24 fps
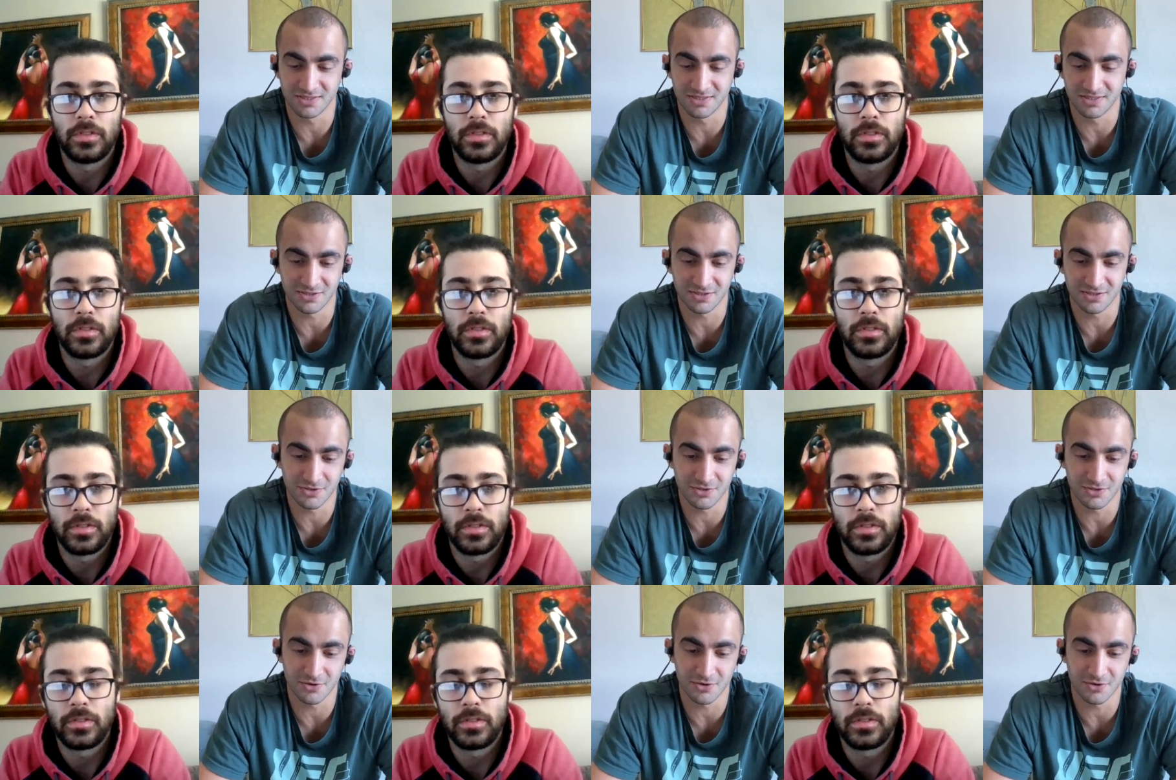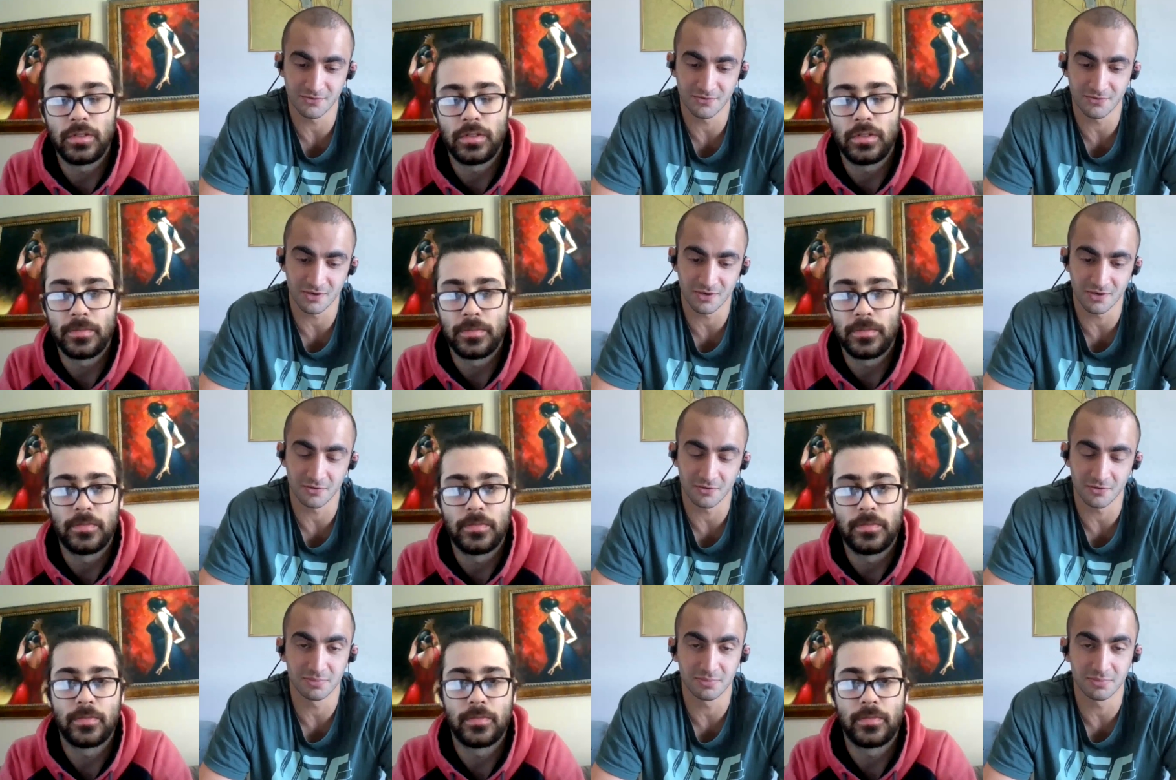Speaker 1: ambassador of
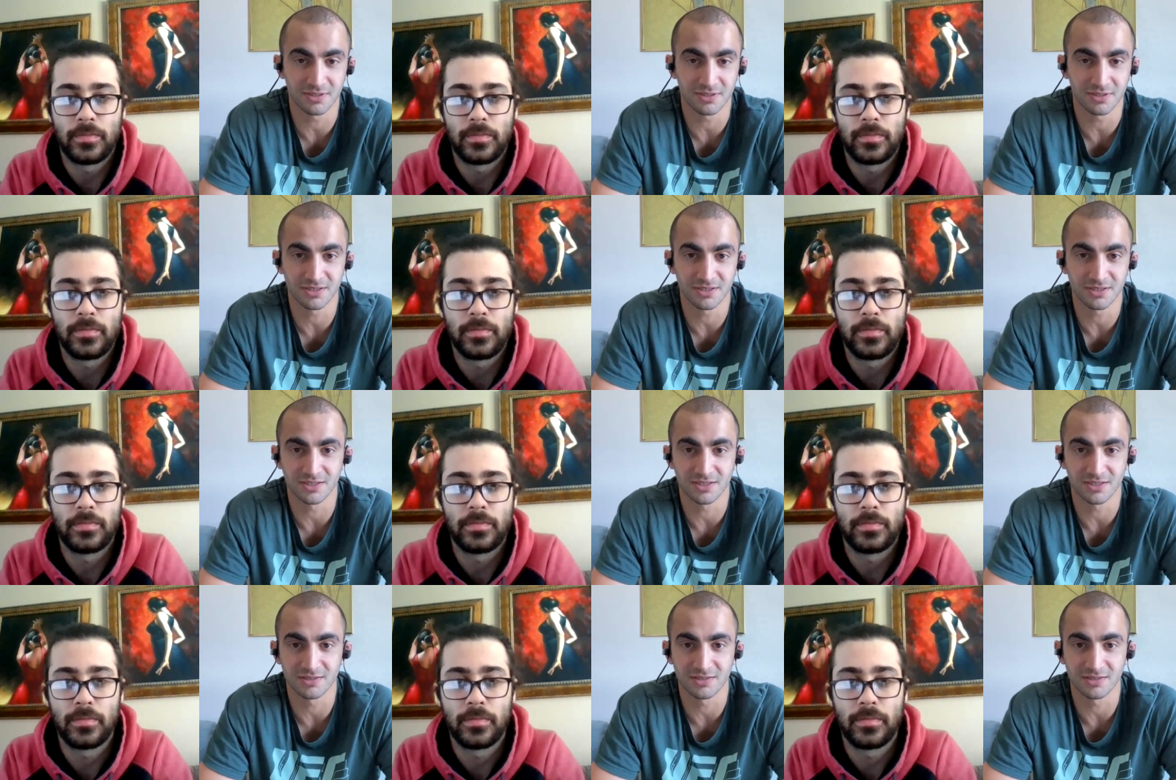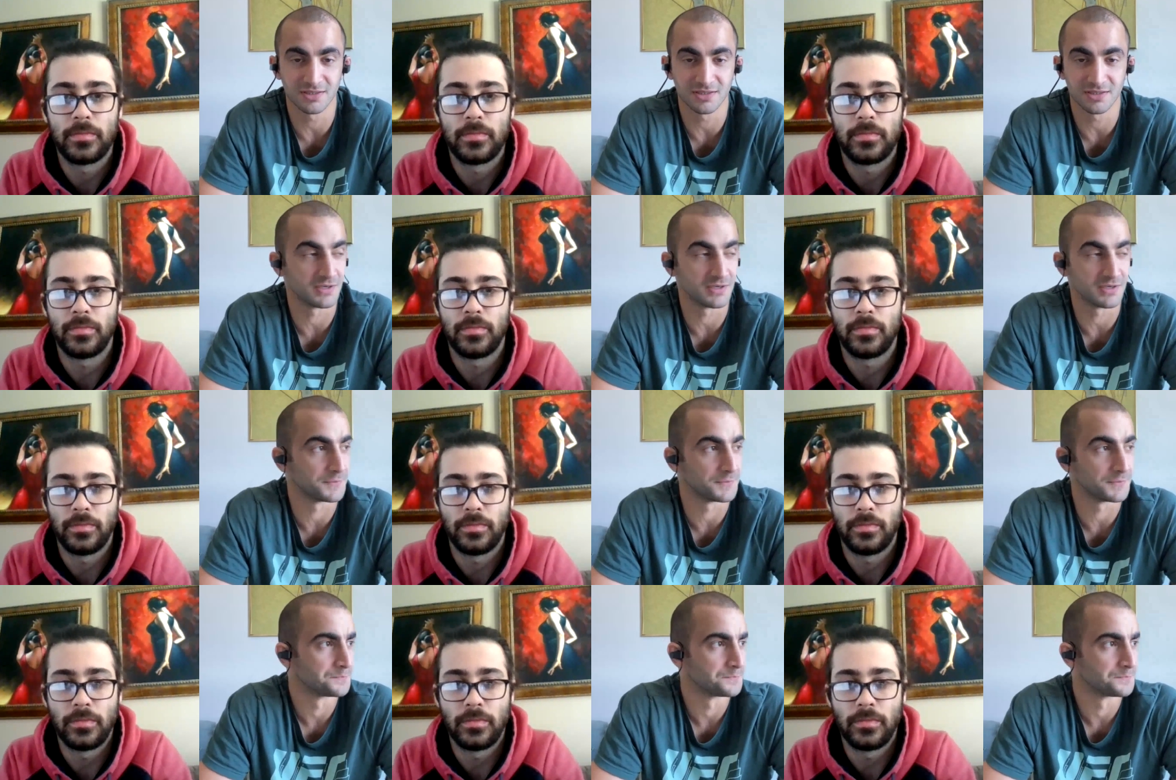the company, and
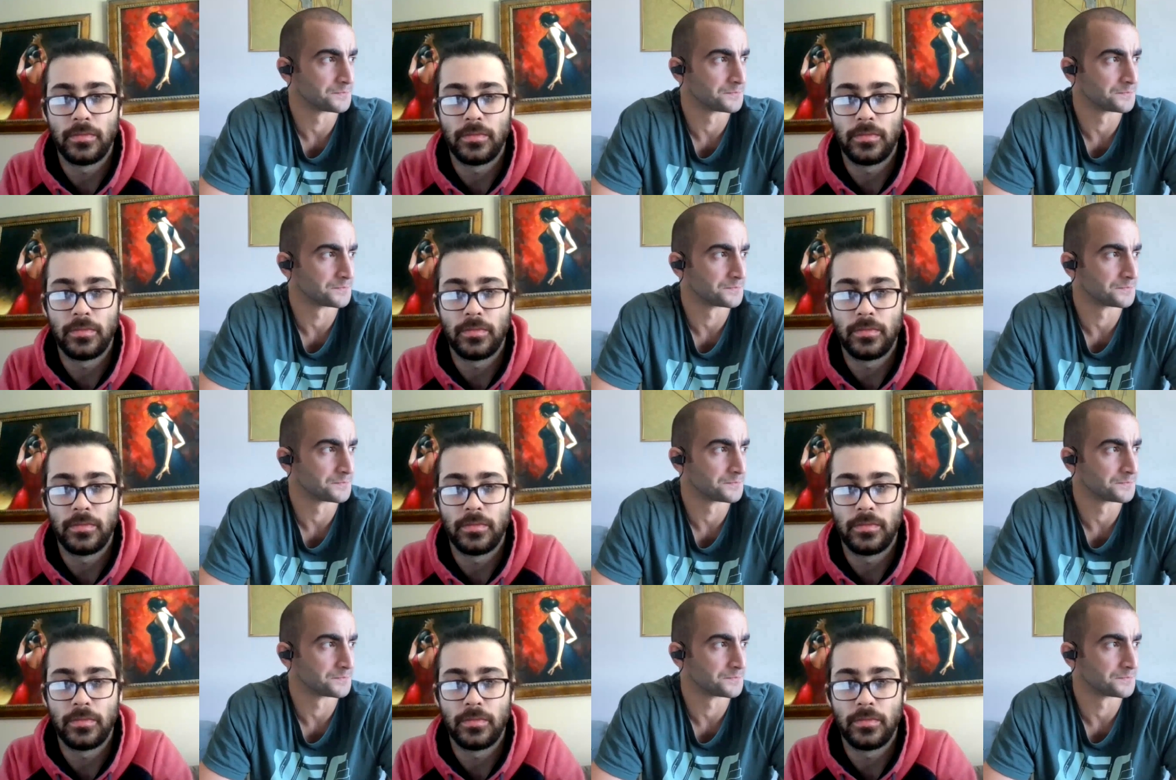